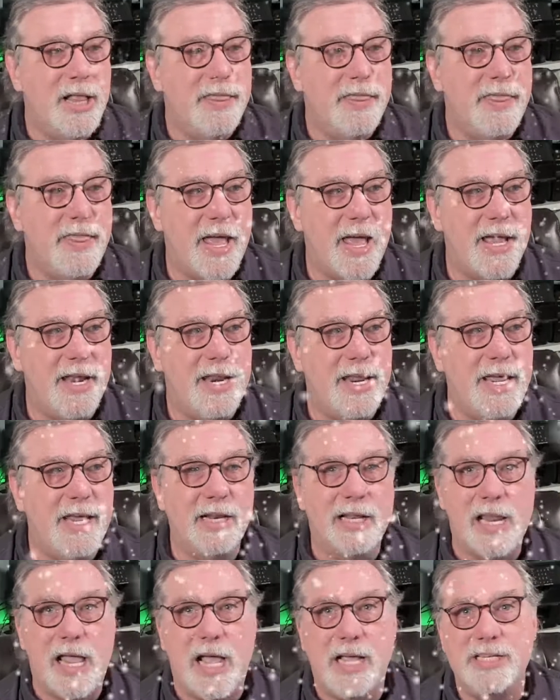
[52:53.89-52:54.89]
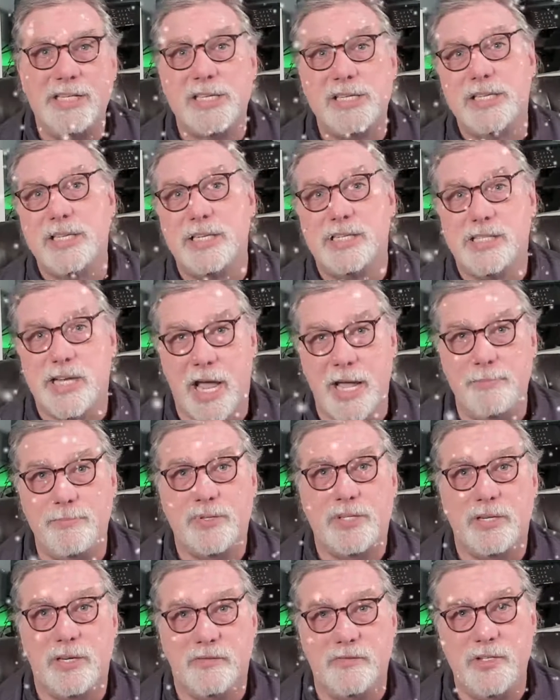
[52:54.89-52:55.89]
that analyzes the
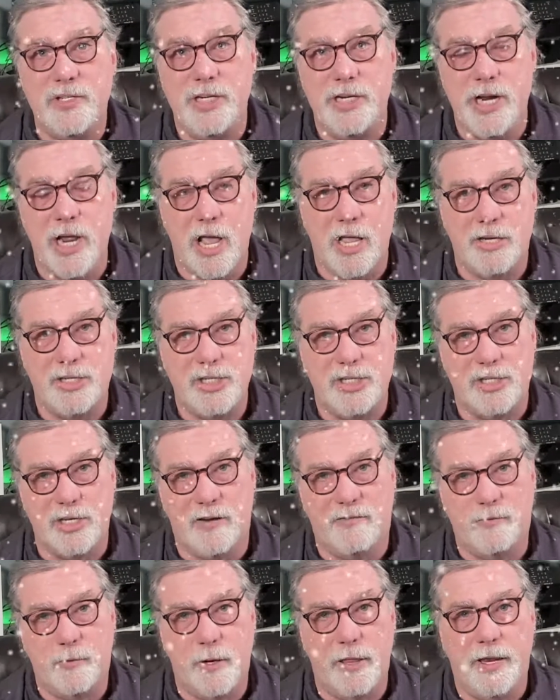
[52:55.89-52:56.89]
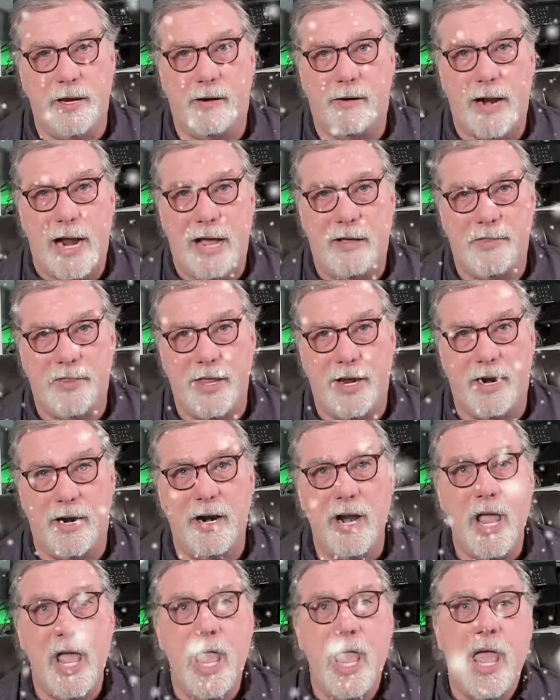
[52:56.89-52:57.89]
types of genealogy software that are out there